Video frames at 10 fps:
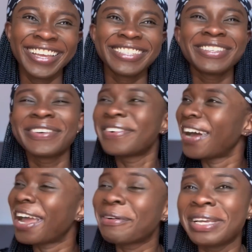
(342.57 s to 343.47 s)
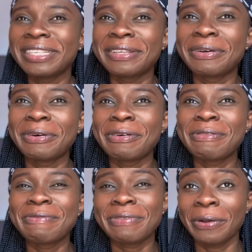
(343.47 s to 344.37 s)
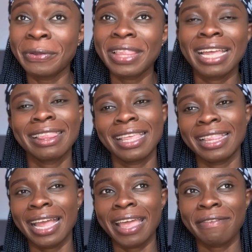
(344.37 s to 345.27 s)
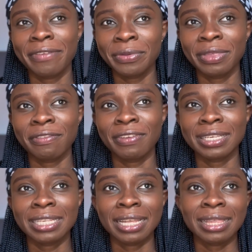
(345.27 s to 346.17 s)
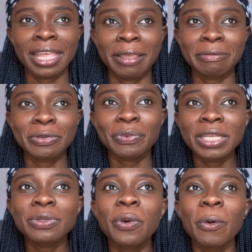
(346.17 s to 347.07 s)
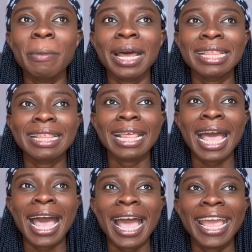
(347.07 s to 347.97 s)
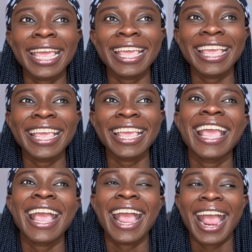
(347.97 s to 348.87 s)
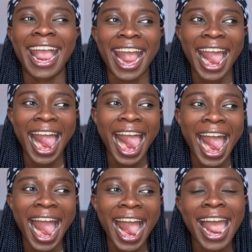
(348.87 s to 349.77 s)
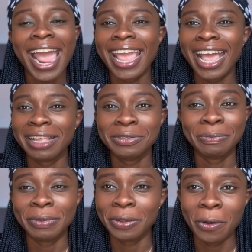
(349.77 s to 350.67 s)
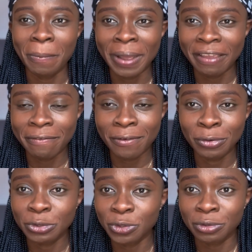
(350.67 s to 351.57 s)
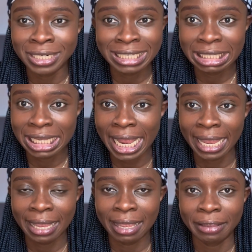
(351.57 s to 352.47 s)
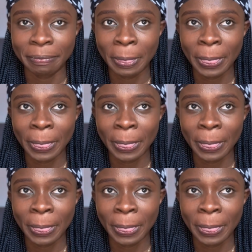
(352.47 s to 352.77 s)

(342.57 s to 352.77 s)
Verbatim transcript: so I went home on that day that I failed the first attempt. Went home and I I had to pick up my phone to register again.